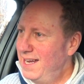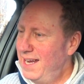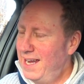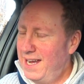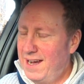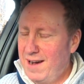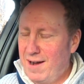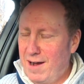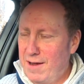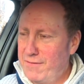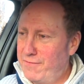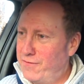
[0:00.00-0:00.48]

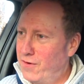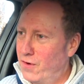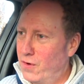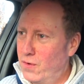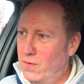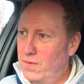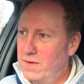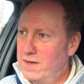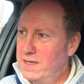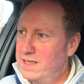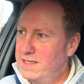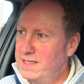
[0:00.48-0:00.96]
I
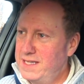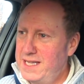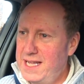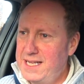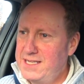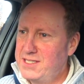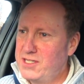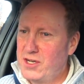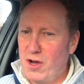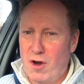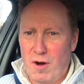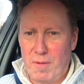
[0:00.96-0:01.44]
thought,
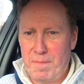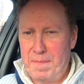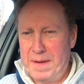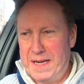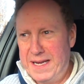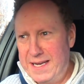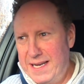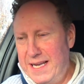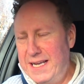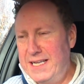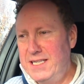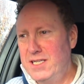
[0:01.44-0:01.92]
there's got to be
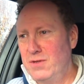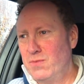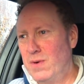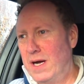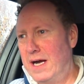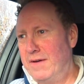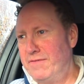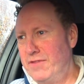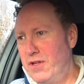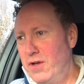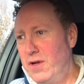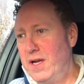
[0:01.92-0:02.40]
an easy way
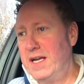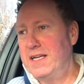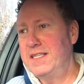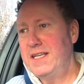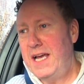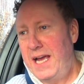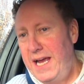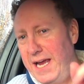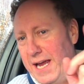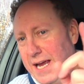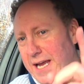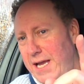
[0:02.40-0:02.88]
of doing this.
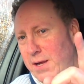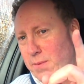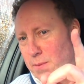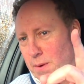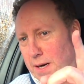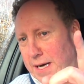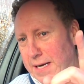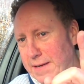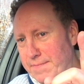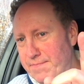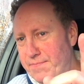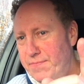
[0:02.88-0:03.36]

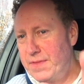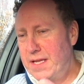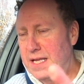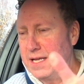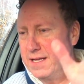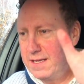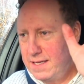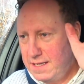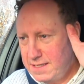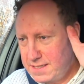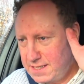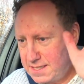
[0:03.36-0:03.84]
Anyway,
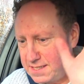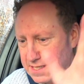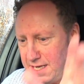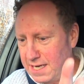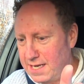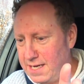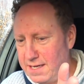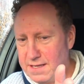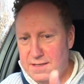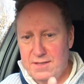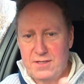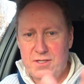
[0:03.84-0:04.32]
as I
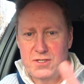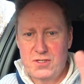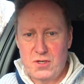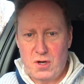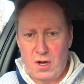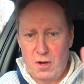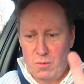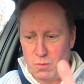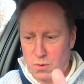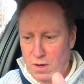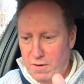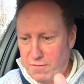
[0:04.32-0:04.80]
say,
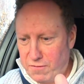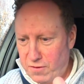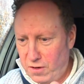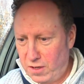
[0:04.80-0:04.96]
started waffle